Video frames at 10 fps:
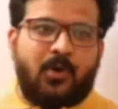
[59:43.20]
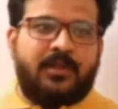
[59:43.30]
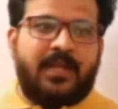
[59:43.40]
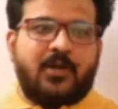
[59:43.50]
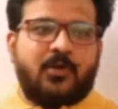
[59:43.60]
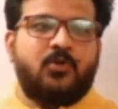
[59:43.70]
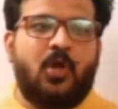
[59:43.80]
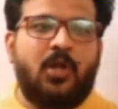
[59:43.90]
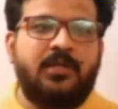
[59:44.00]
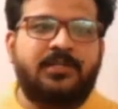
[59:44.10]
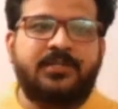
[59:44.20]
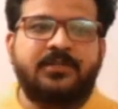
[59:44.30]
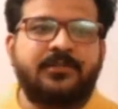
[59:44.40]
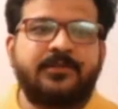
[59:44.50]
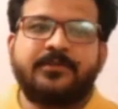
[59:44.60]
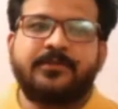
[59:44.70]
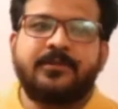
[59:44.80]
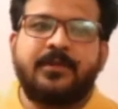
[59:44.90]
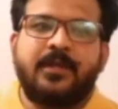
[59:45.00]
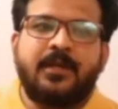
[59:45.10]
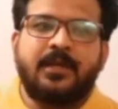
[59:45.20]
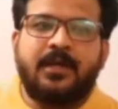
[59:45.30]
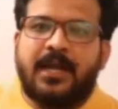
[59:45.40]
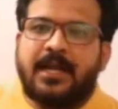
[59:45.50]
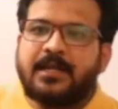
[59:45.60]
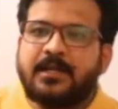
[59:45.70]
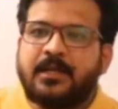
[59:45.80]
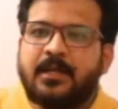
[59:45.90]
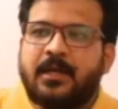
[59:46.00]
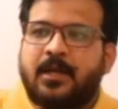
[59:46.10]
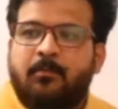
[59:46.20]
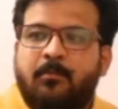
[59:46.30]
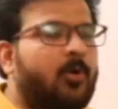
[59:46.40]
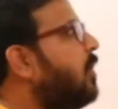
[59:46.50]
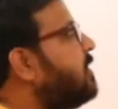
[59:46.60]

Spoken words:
think to solve this. Correct? But what is the